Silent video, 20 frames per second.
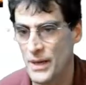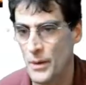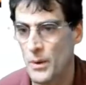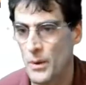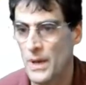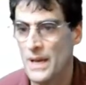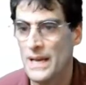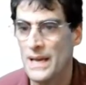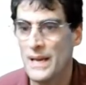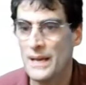Now,
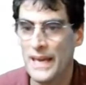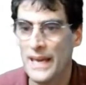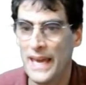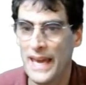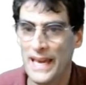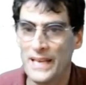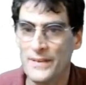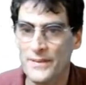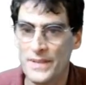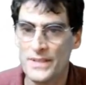
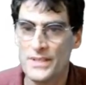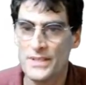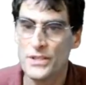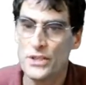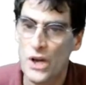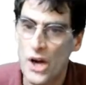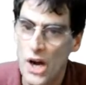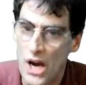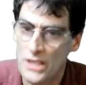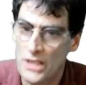Canvas
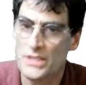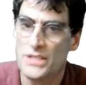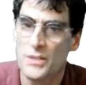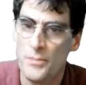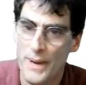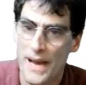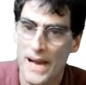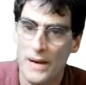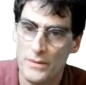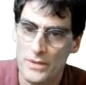talks to
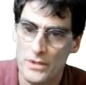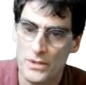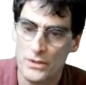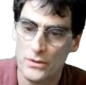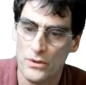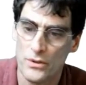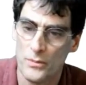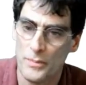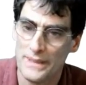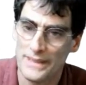
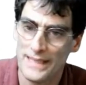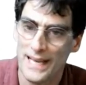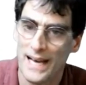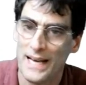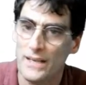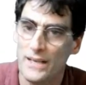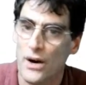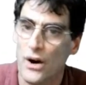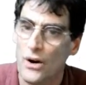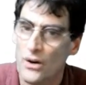PowerSchool, but
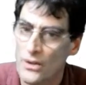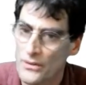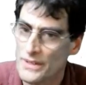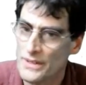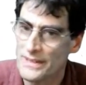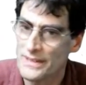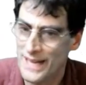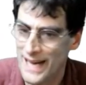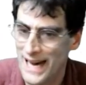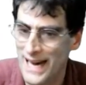not all the
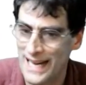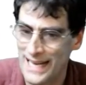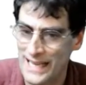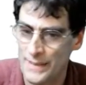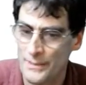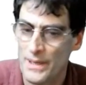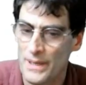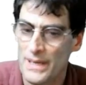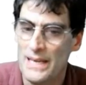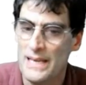
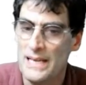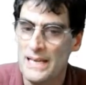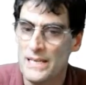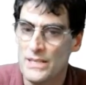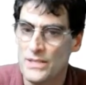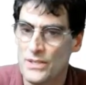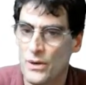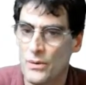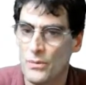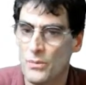time.
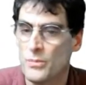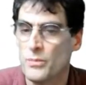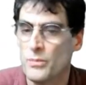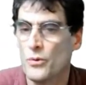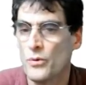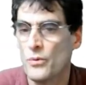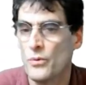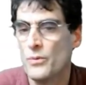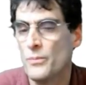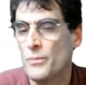So
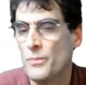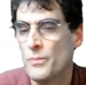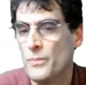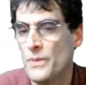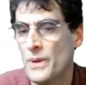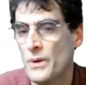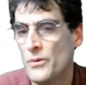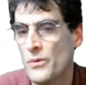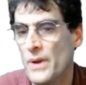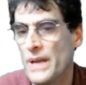
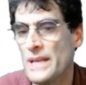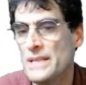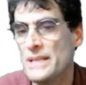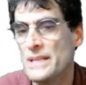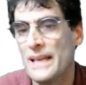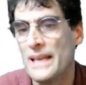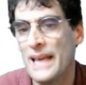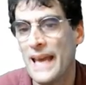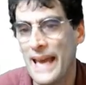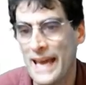the grades
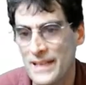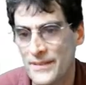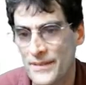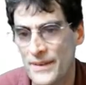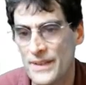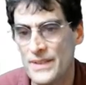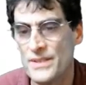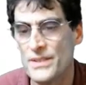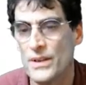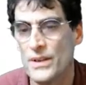in
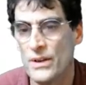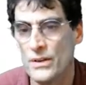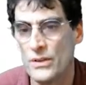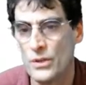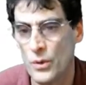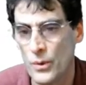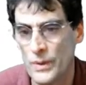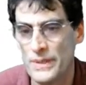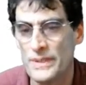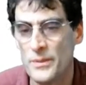Canvas are
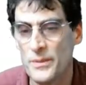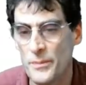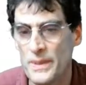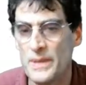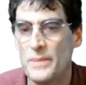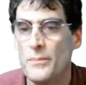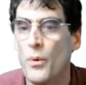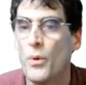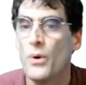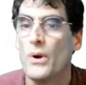going to
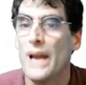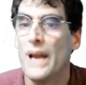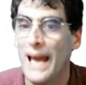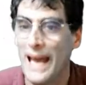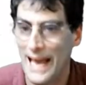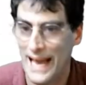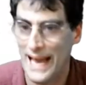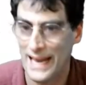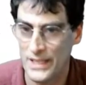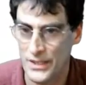be more
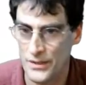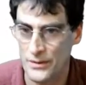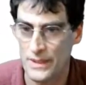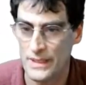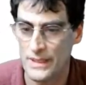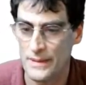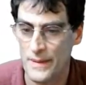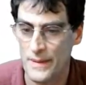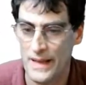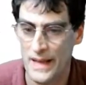
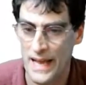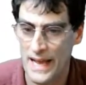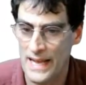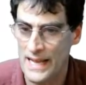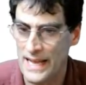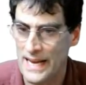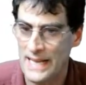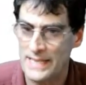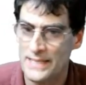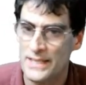accurate. It
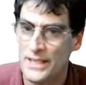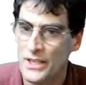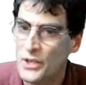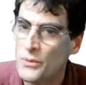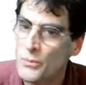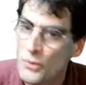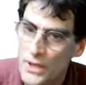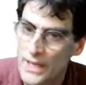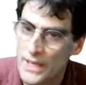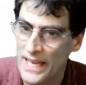has to
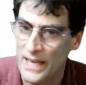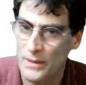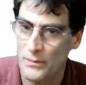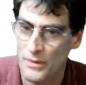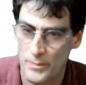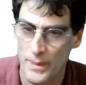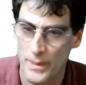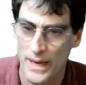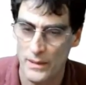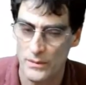communicate
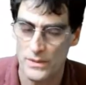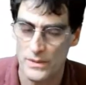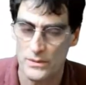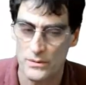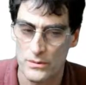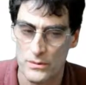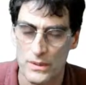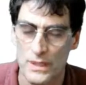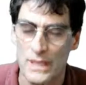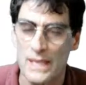with
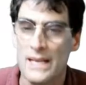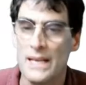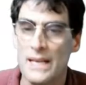PowerSchool.